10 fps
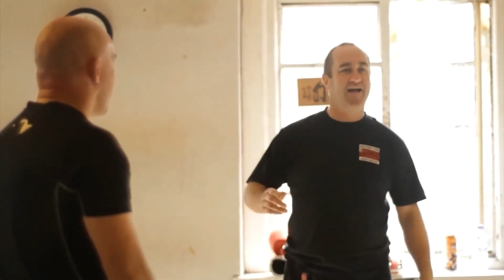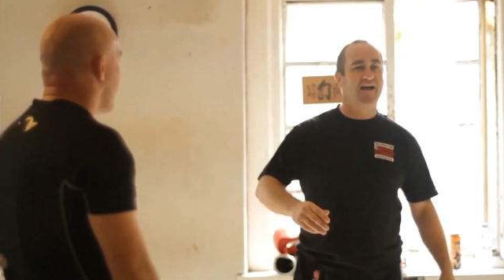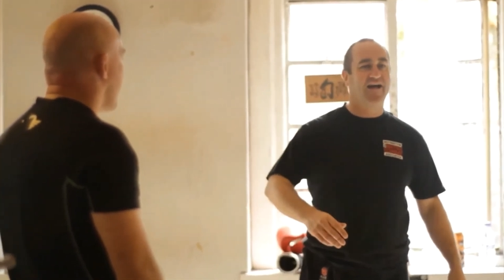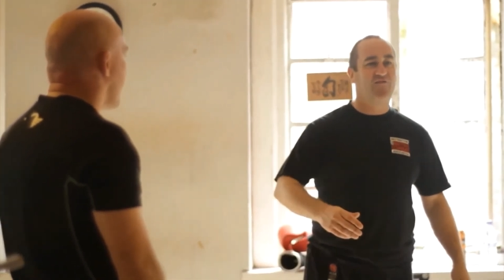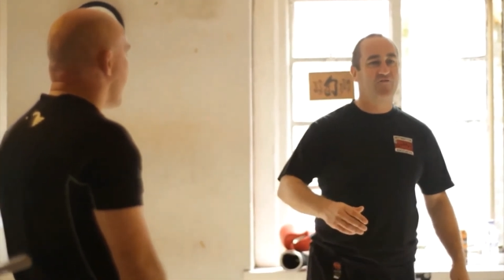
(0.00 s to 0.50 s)

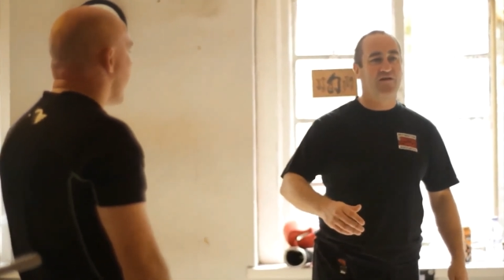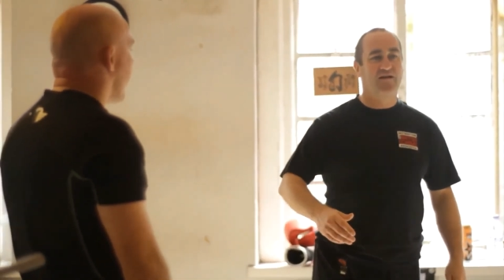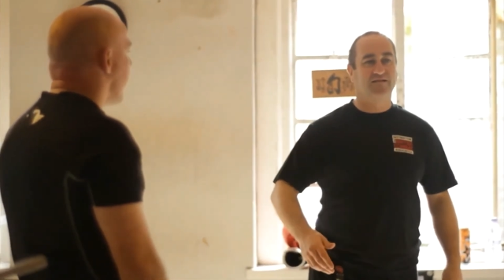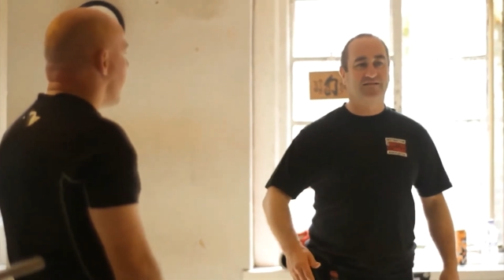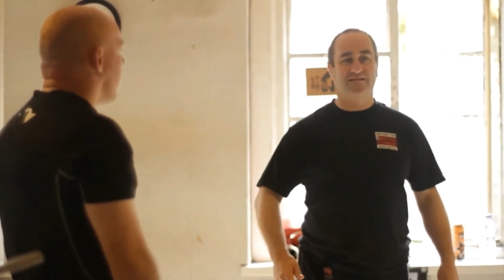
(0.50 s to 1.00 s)
Everyone is
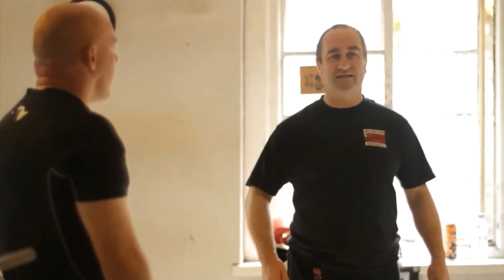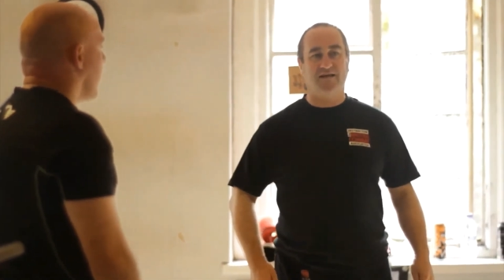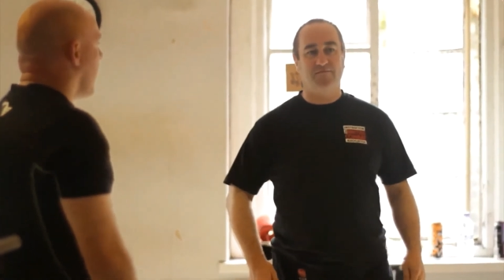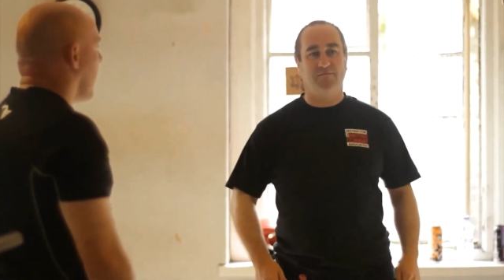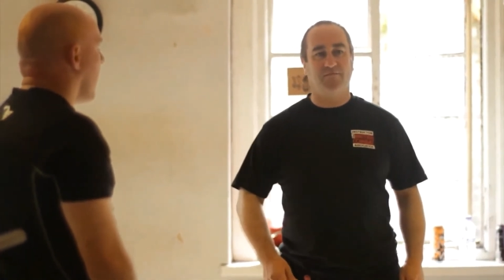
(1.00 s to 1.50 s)
the same.
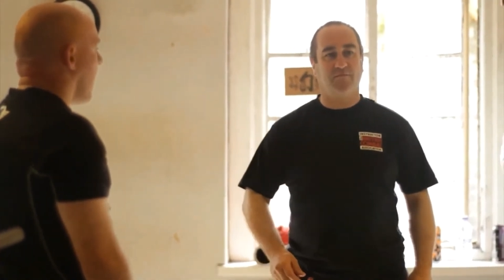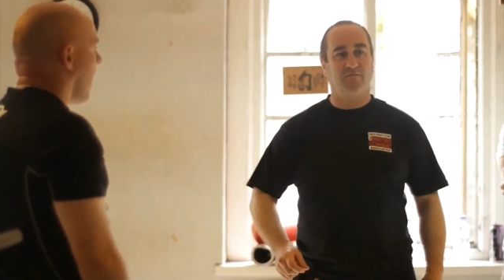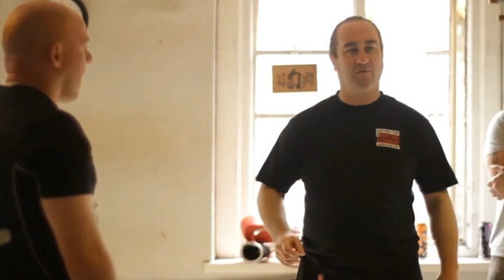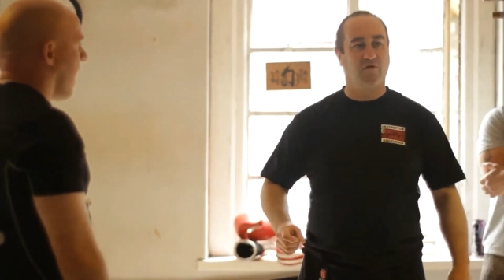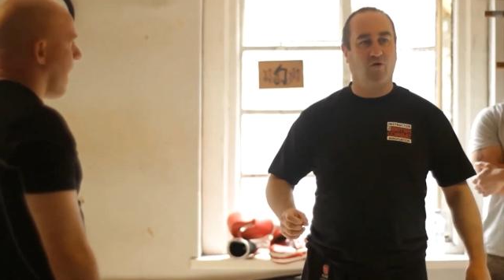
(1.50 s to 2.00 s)

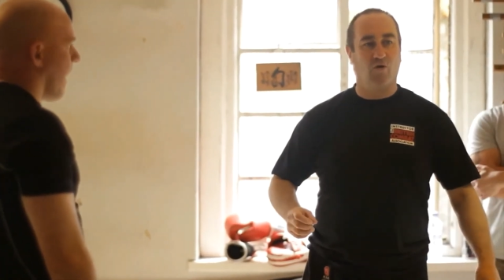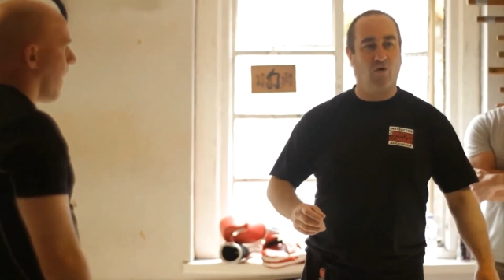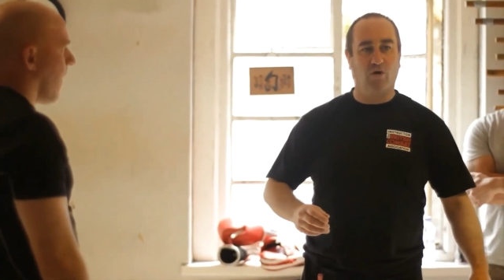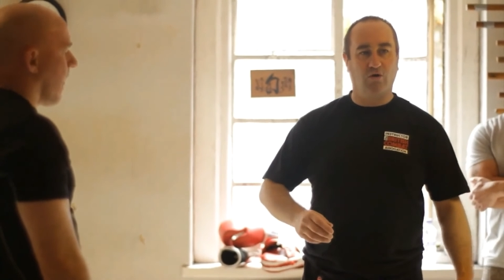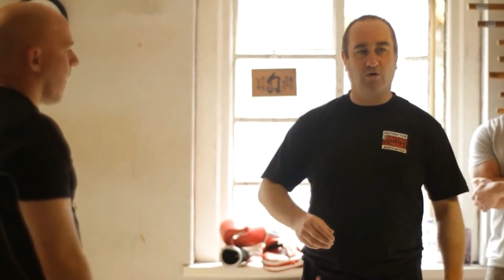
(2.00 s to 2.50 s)
All
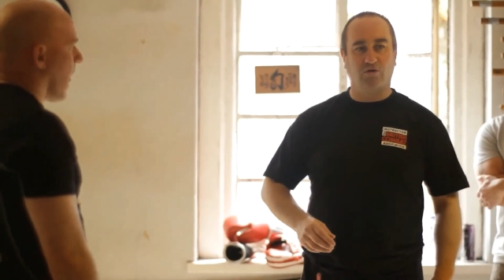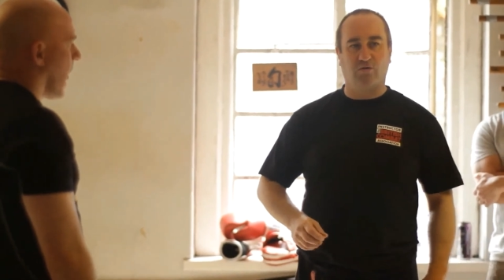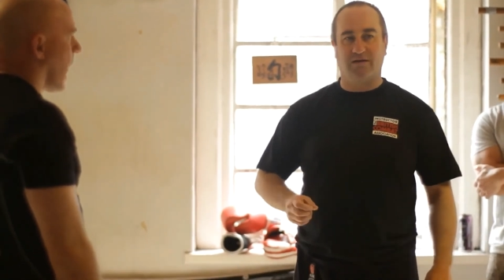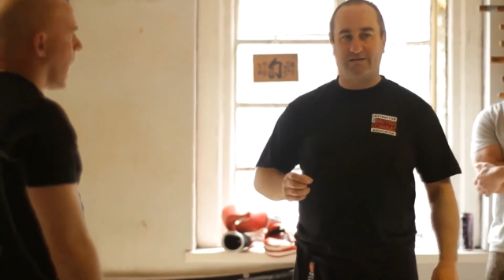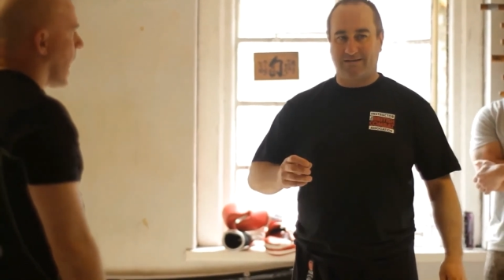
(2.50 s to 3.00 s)
you're doing
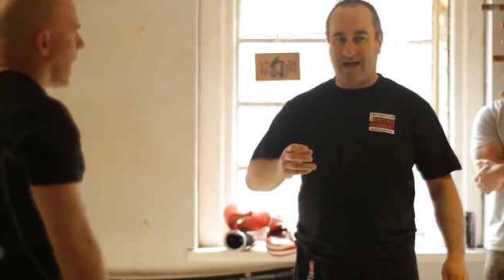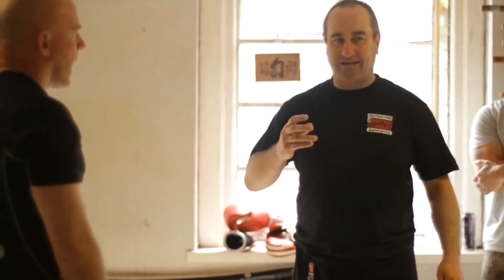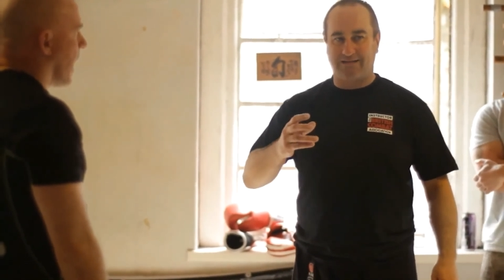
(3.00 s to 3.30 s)
is, that's,